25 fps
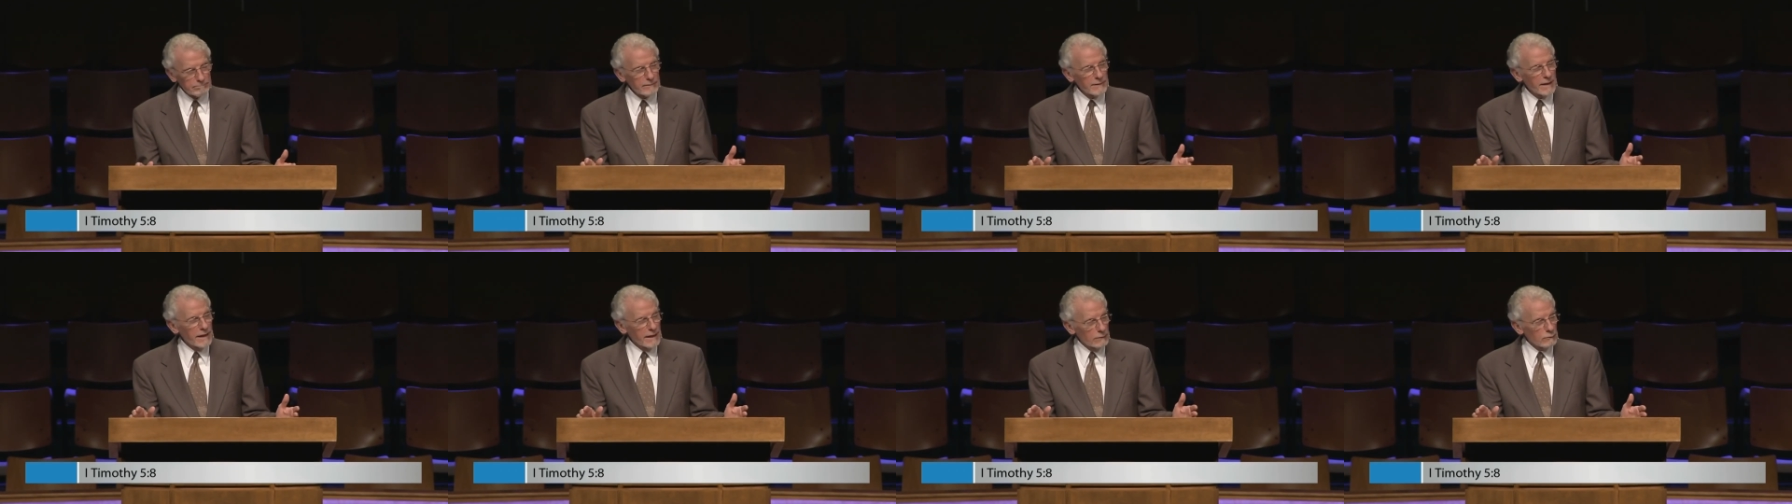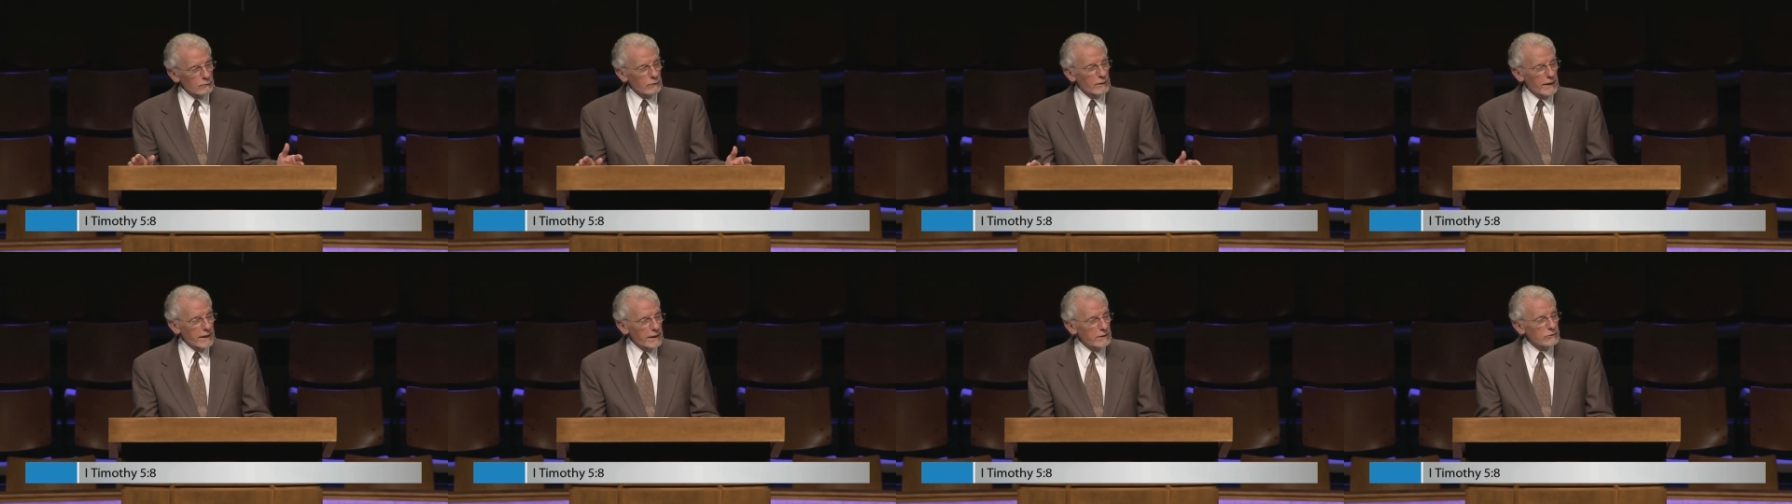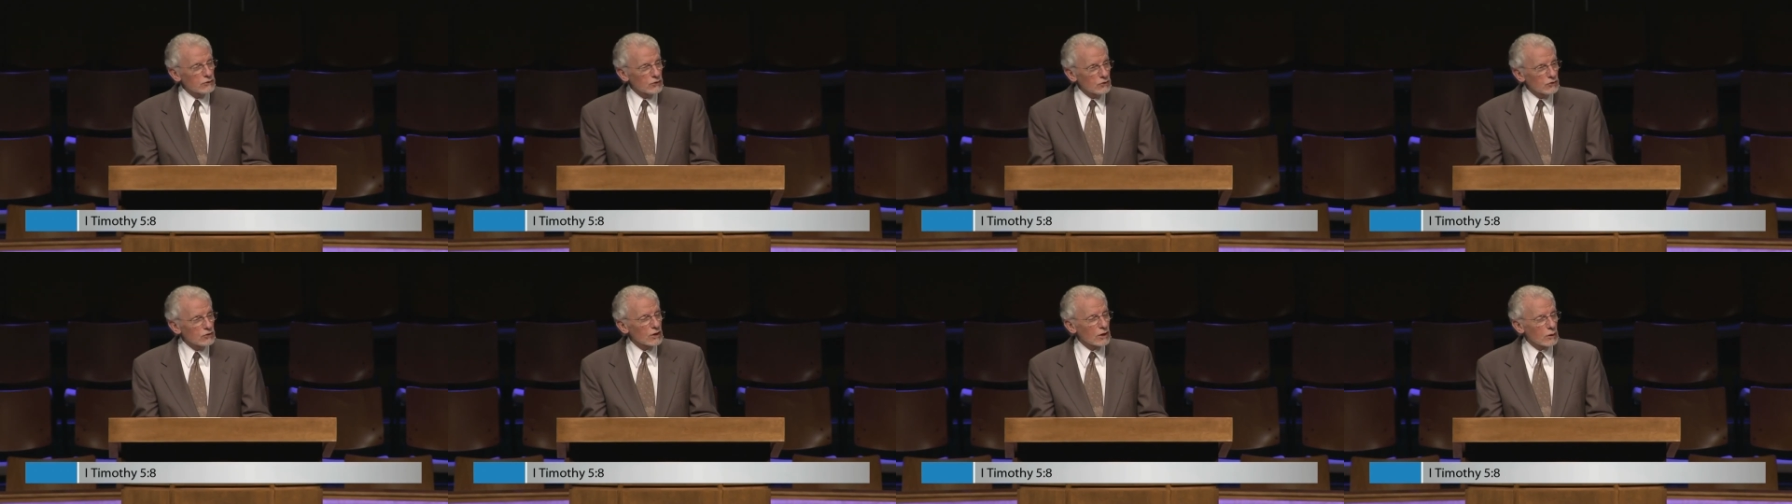it
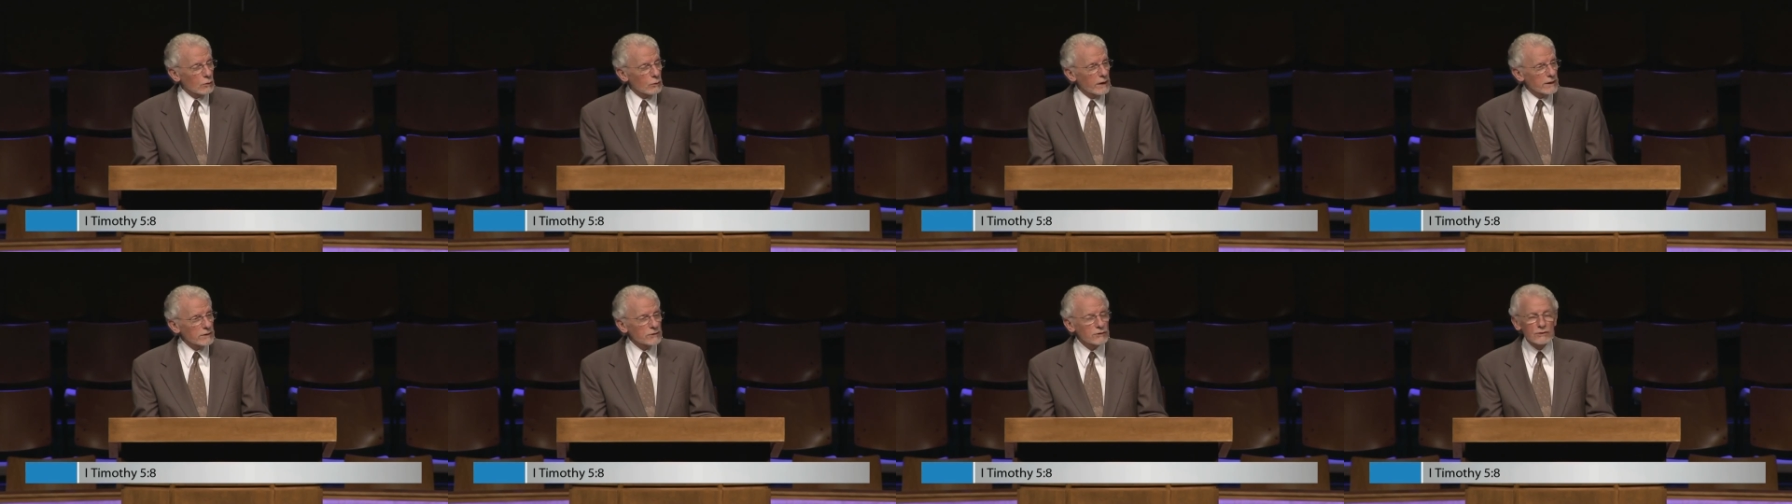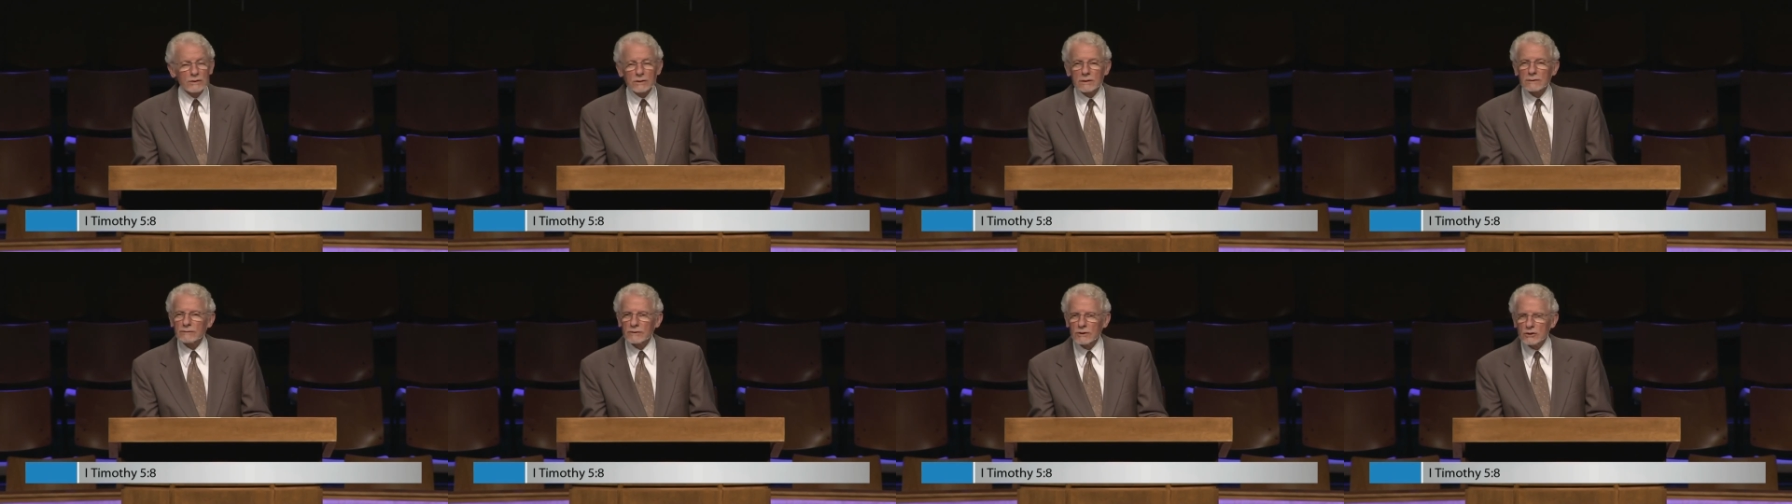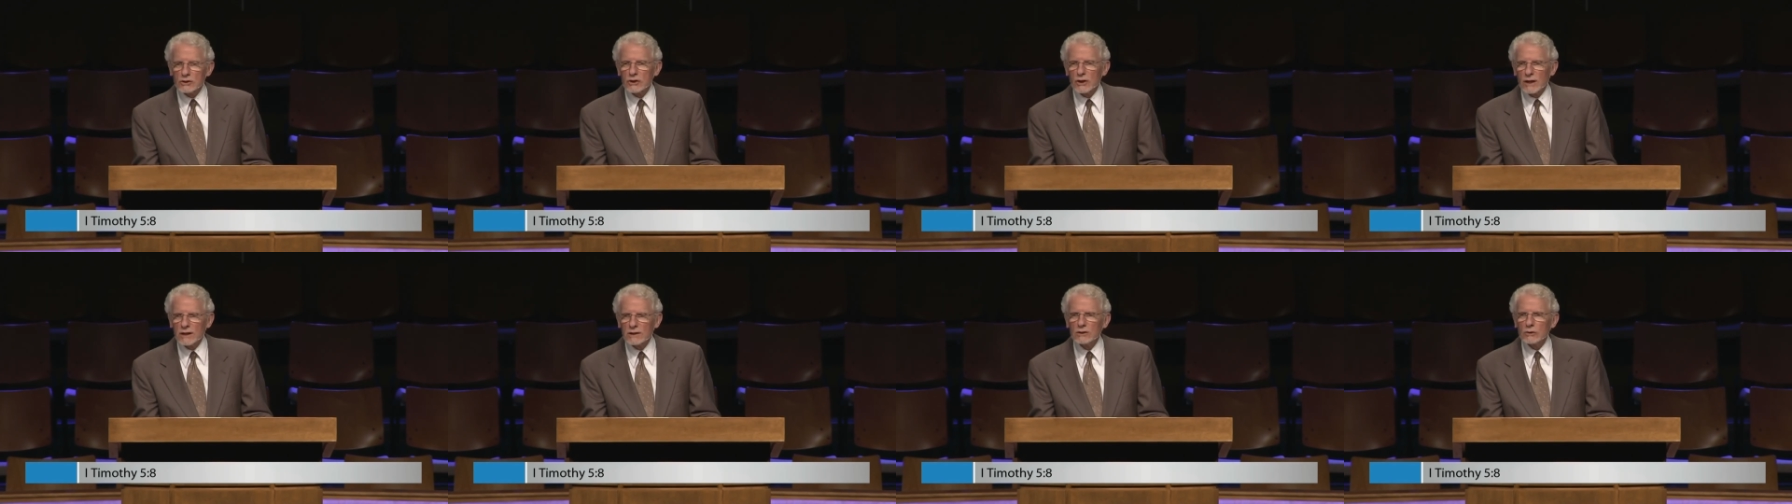raises the question of the
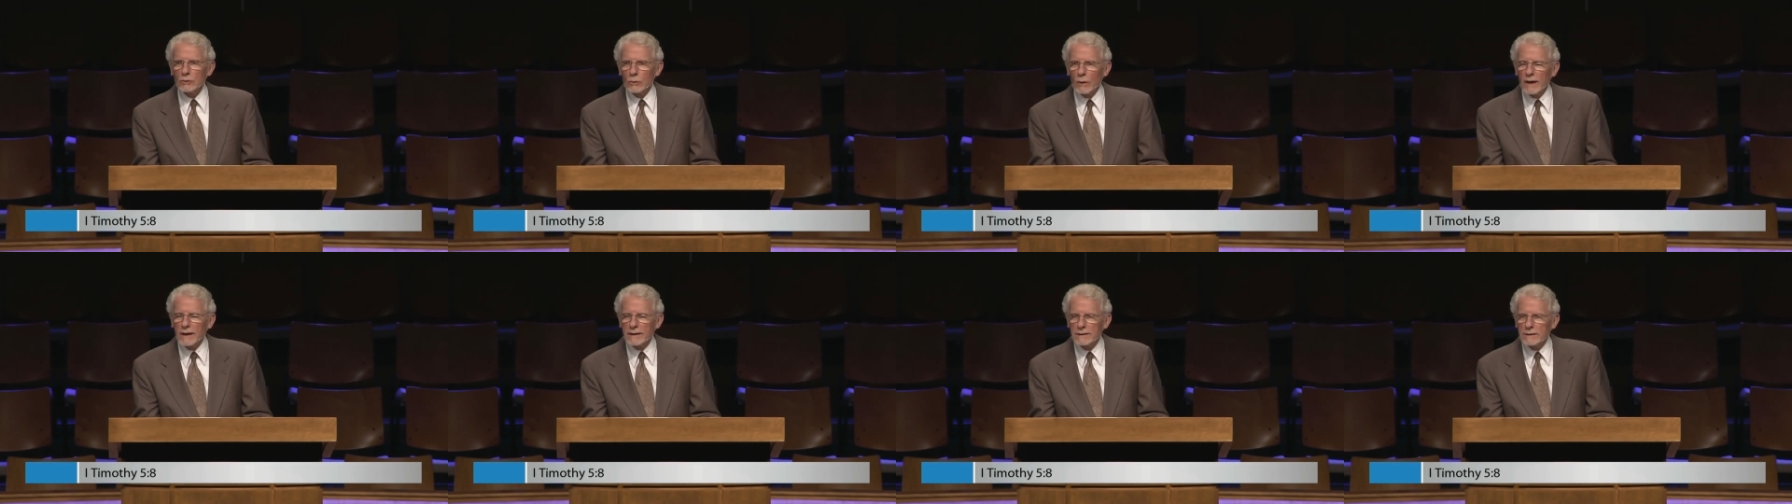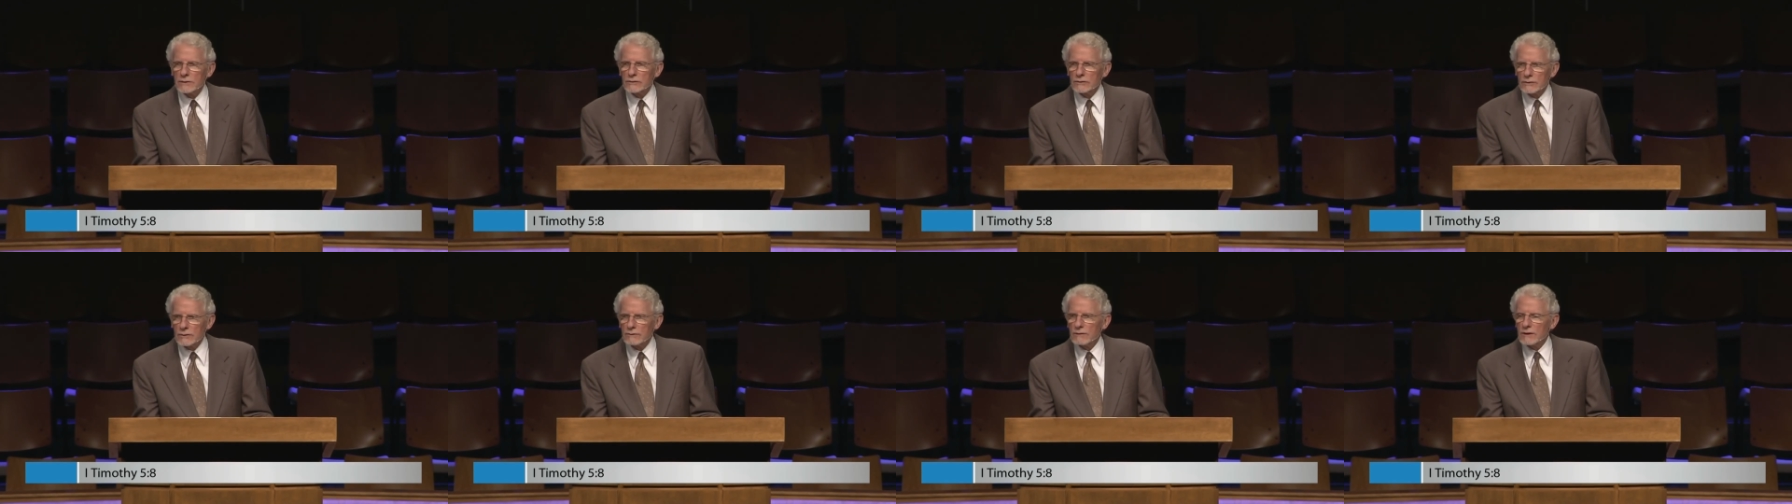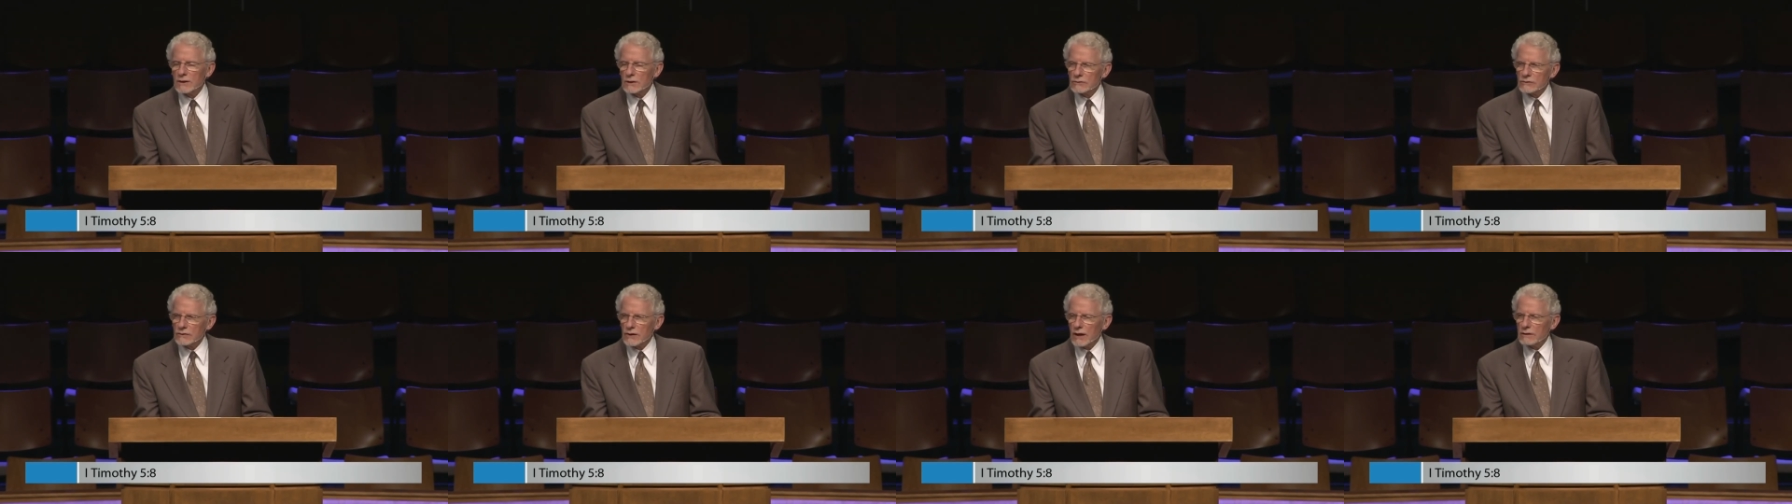genuineness of
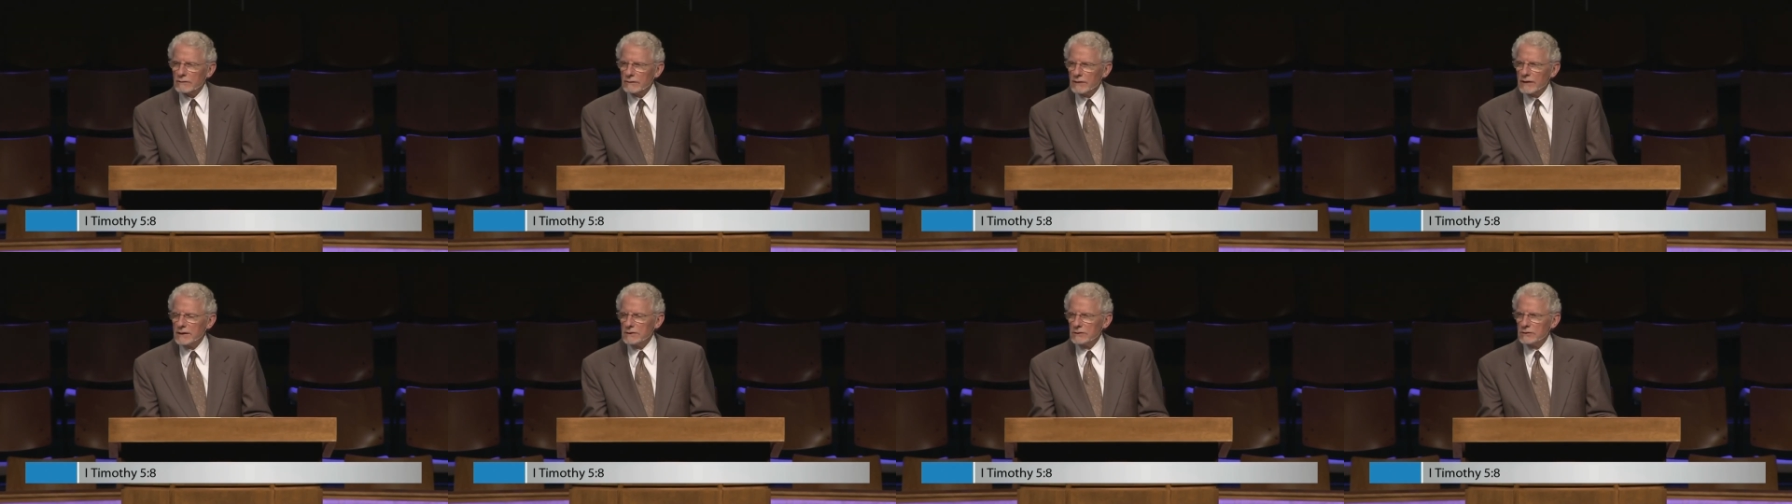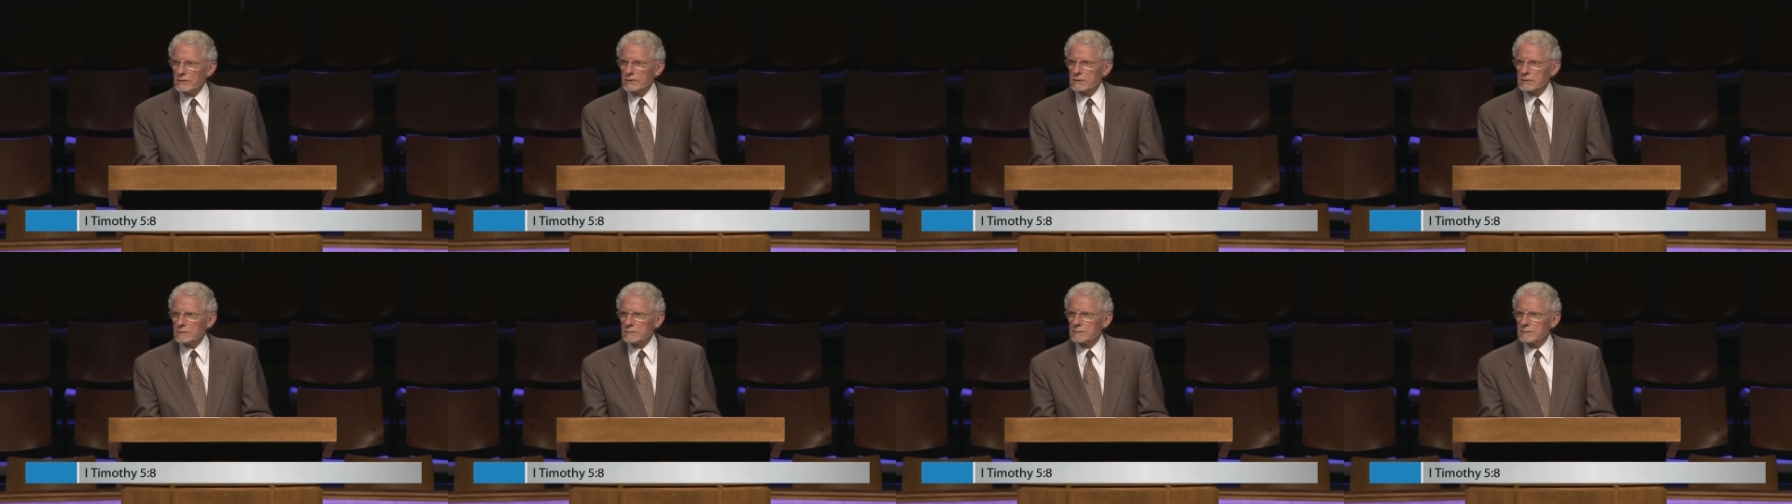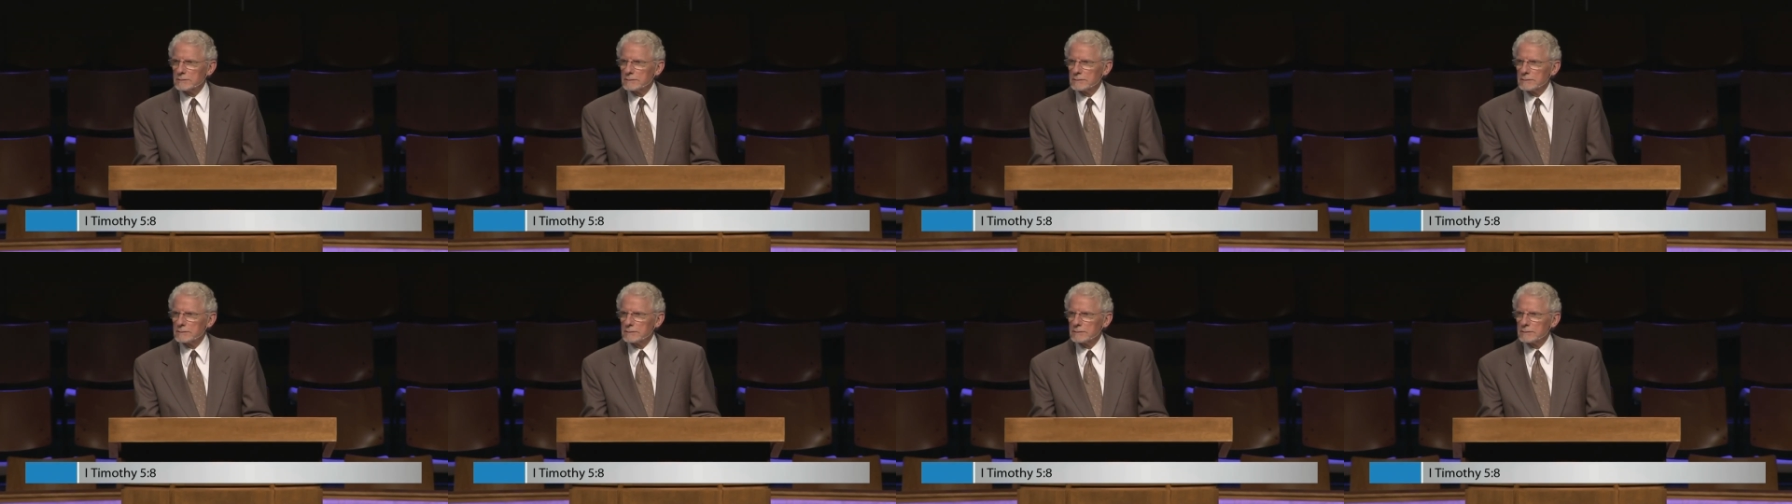their salvation.